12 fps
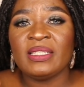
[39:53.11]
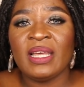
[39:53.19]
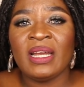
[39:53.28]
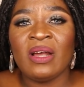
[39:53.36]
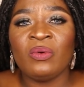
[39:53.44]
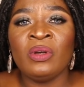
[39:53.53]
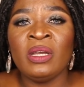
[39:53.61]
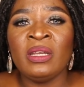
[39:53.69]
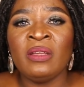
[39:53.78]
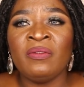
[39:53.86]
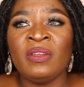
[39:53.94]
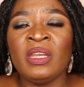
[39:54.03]
that I wouldn't
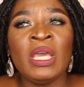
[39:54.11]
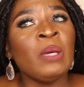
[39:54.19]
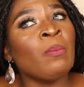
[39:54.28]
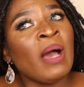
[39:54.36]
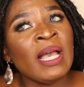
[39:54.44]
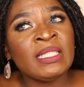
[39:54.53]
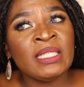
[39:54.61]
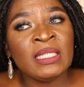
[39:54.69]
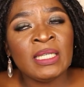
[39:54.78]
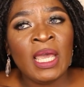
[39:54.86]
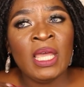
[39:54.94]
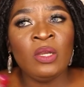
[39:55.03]
even
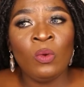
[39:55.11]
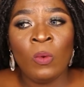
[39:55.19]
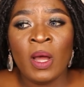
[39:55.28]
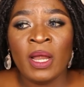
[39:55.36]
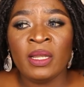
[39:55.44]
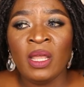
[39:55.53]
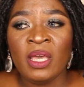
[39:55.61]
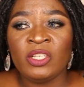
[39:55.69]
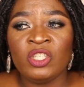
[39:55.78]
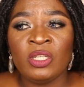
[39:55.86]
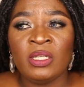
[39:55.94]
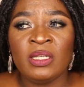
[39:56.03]
imagine anyone
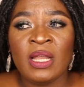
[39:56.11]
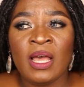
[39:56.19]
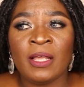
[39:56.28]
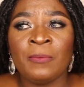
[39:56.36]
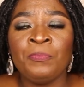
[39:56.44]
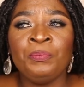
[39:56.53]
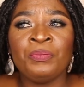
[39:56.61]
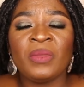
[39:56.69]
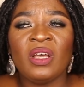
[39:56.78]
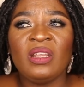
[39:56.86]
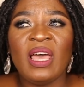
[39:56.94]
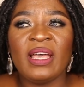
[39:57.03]
actually
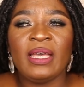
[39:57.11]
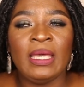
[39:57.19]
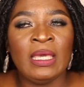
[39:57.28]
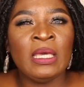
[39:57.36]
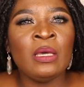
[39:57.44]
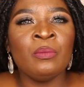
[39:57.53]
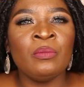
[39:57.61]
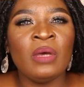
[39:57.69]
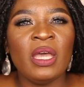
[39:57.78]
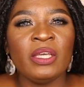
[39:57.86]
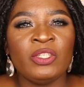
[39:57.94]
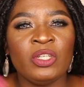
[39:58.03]
like him
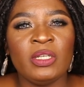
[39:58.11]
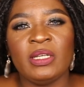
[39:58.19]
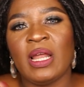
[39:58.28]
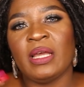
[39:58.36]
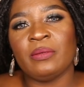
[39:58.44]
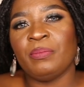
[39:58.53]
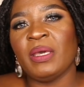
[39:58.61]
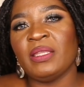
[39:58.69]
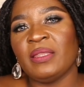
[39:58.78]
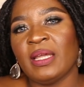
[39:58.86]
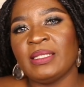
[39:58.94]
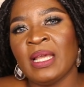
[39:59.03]
actually like
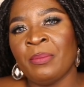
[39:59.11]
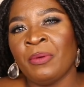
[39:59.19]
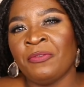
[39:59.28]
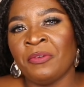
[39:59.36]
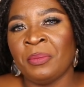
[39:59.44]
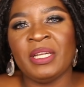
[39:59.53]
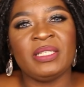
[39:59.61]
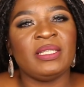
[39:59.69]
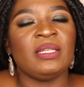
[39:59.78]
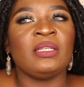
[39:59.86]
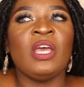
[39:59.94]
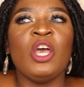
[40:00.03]
being that type of a
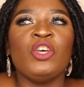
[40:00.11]
person.